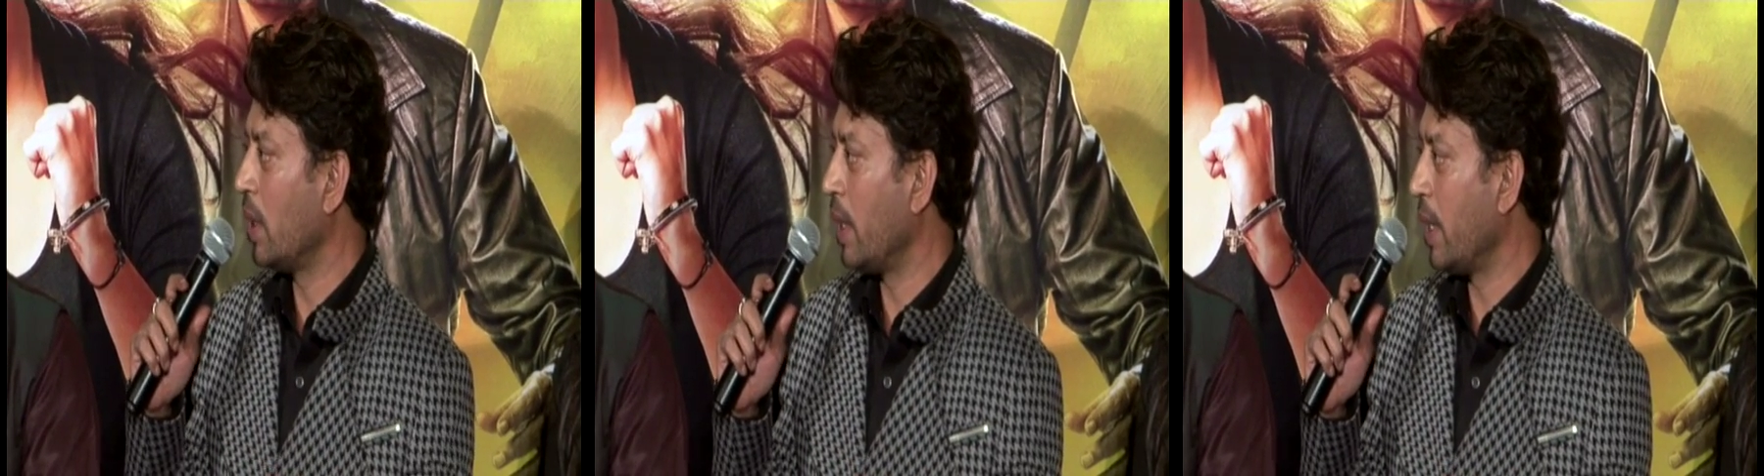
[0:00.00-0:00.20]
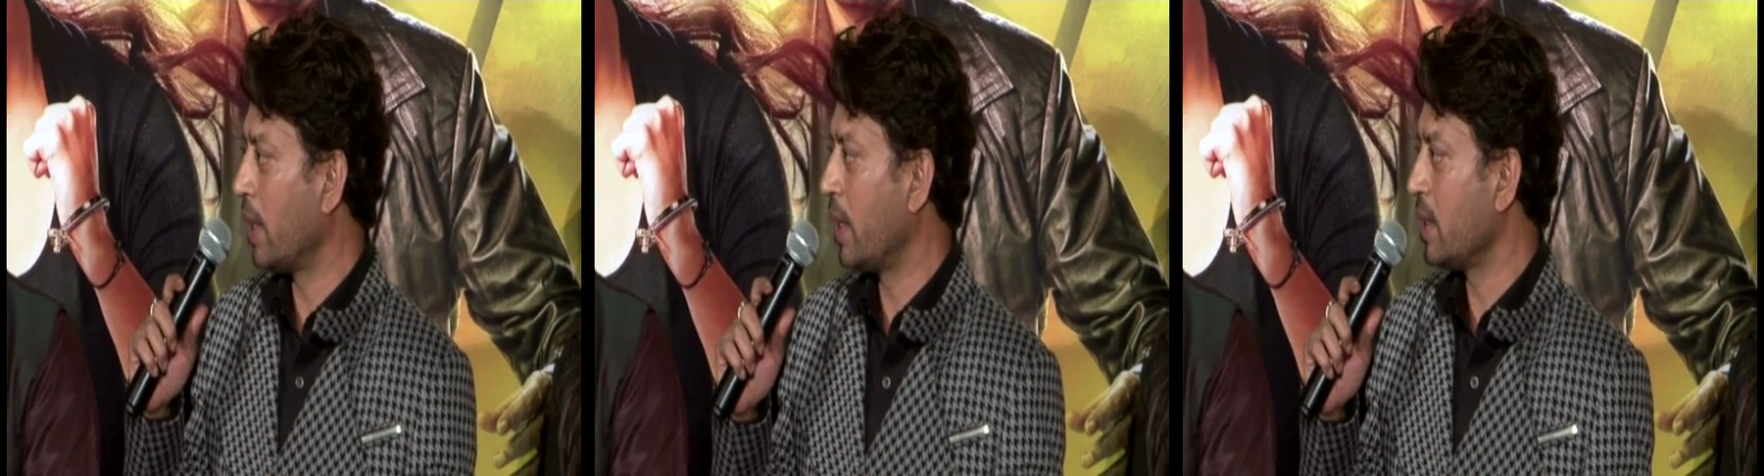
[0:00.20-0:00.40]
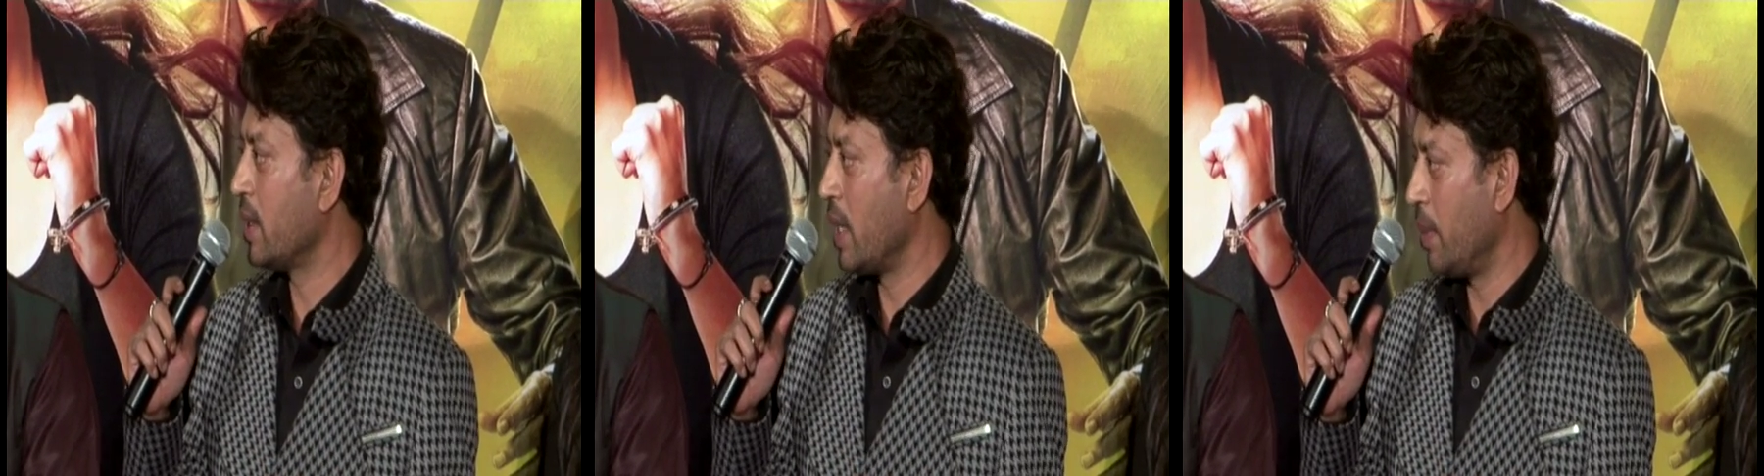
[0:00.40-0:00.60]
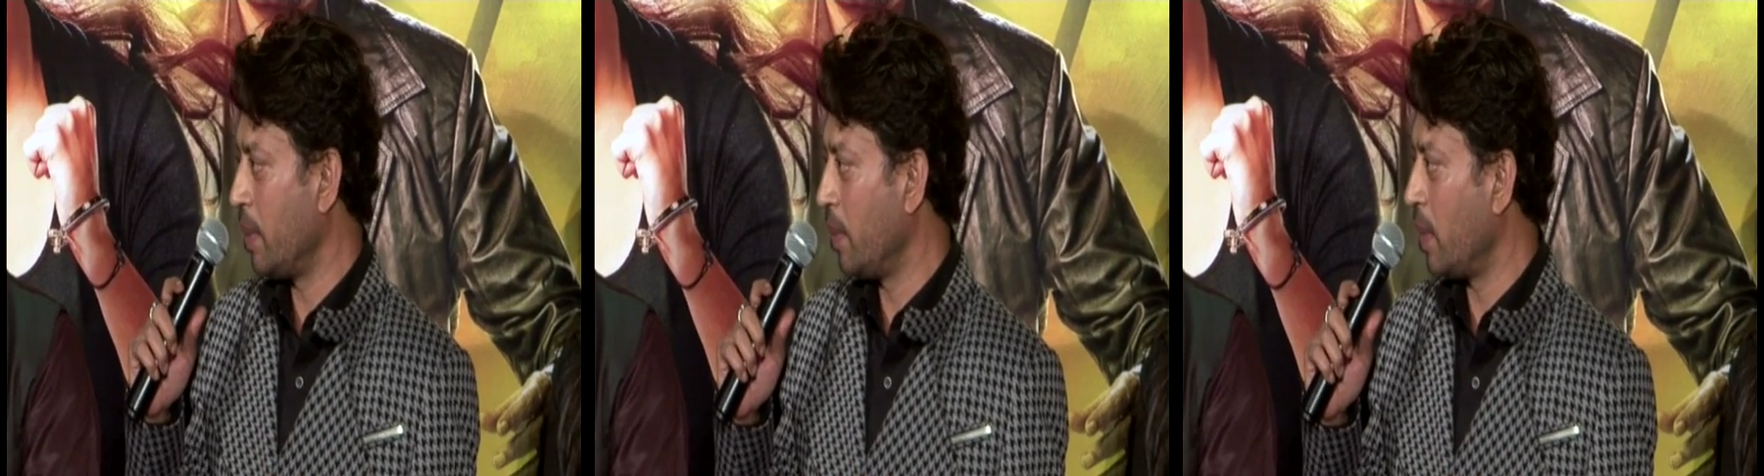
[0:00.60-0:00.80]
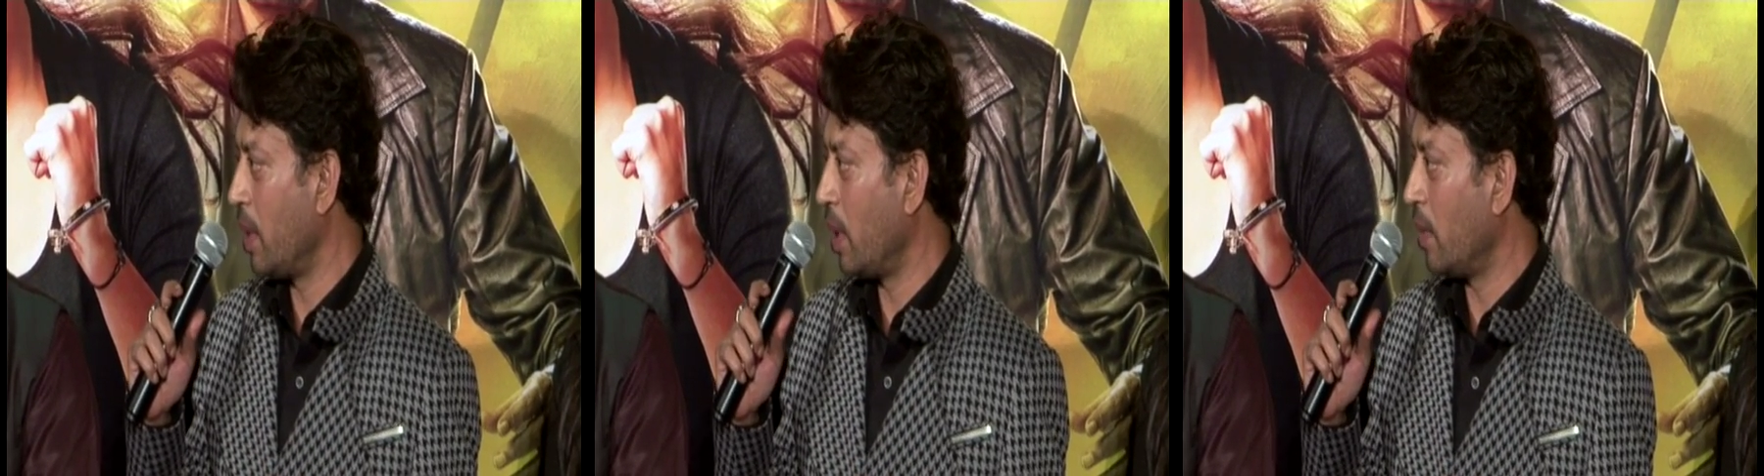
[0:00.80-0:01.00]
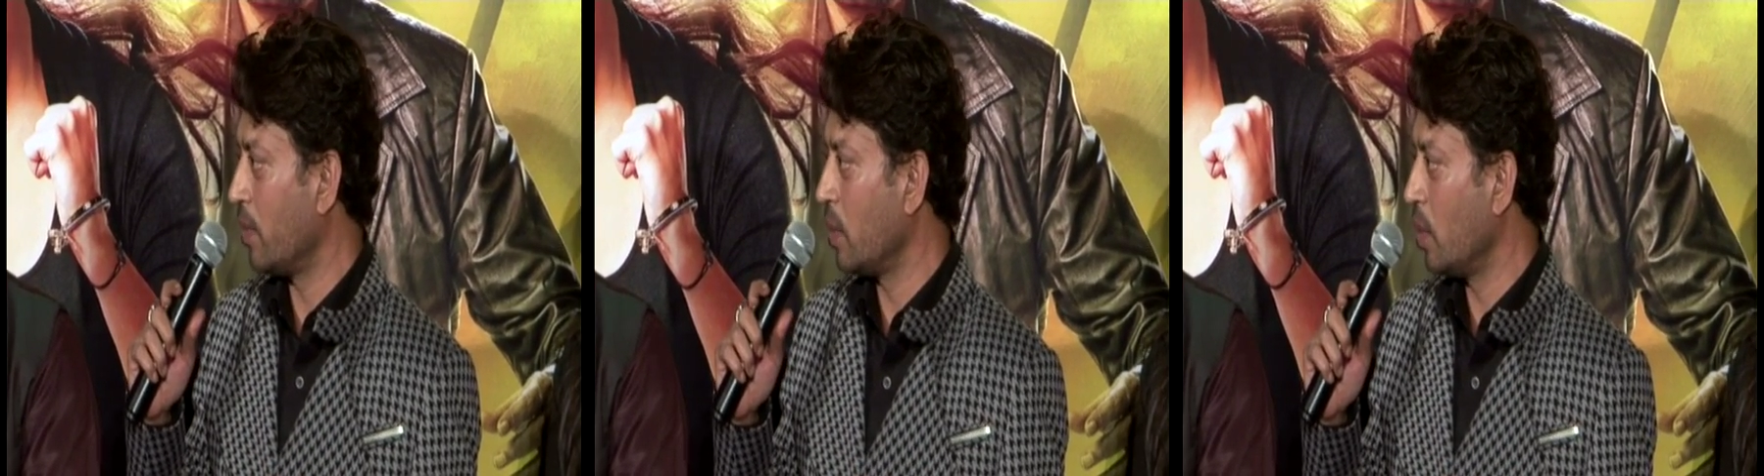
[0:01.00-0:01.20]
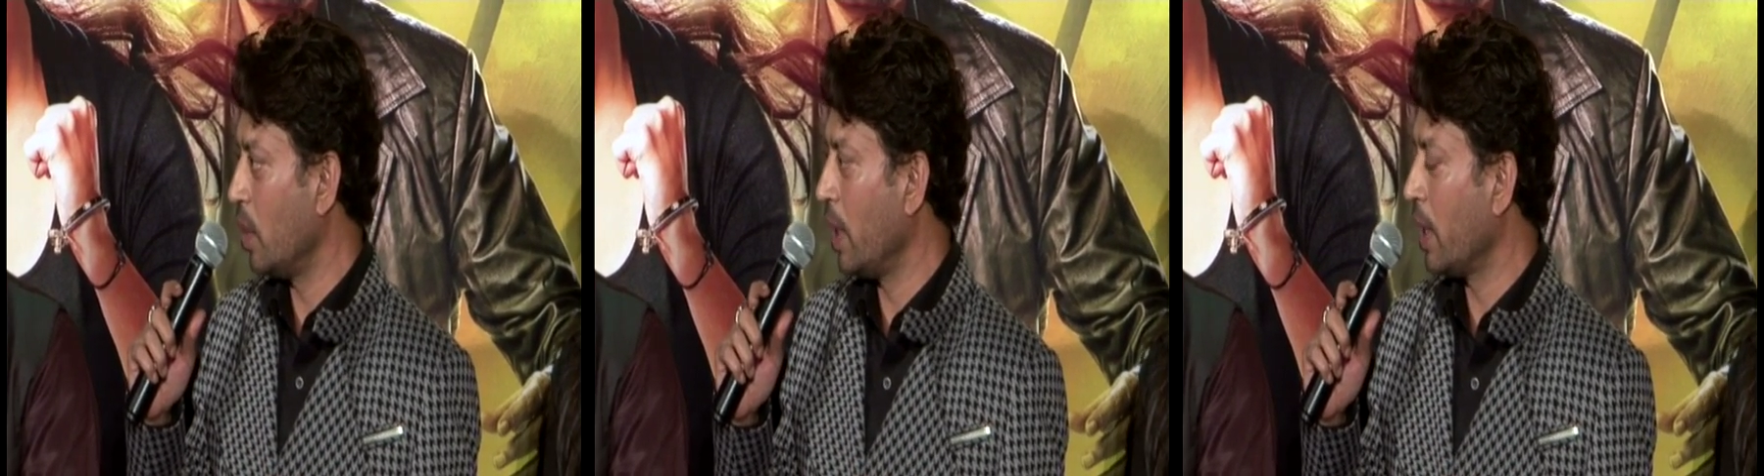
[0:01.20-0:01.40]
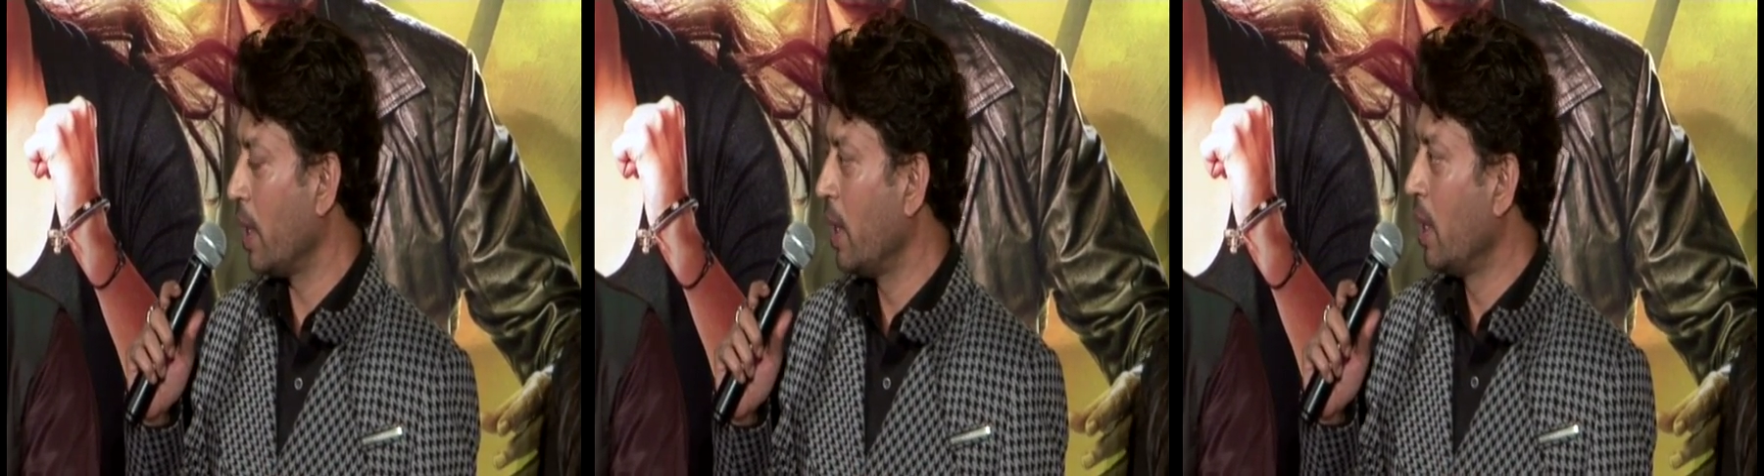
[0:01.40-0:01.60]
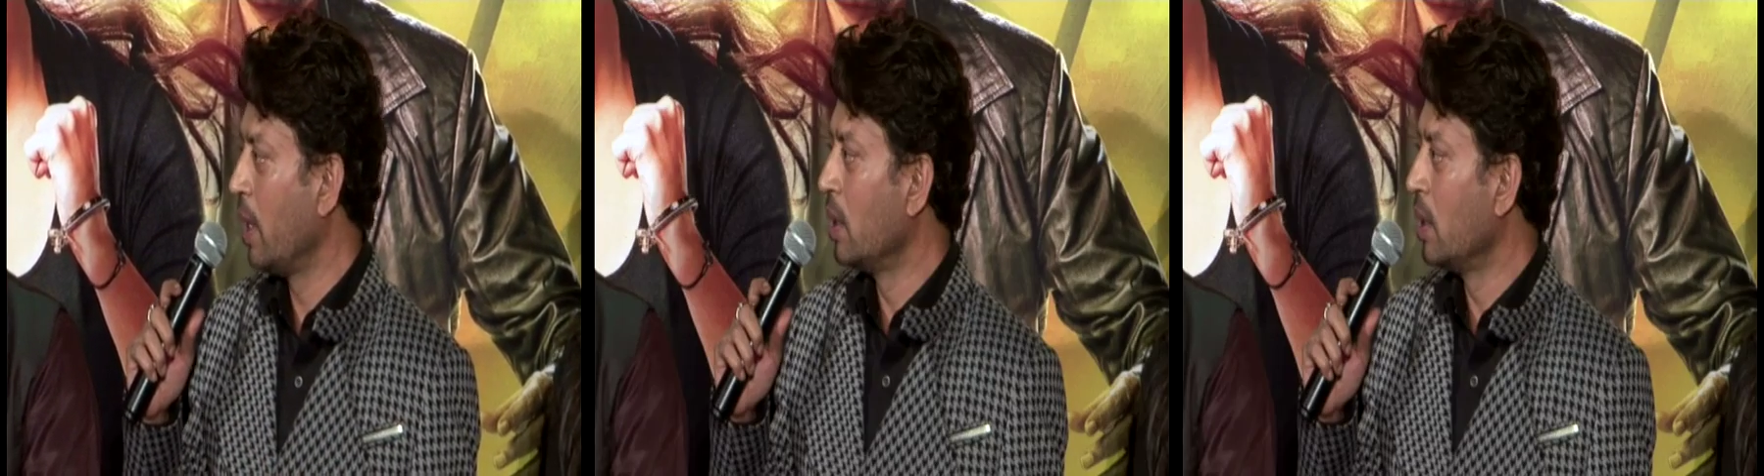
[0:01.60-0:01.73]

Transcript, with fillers: director is capable of doing.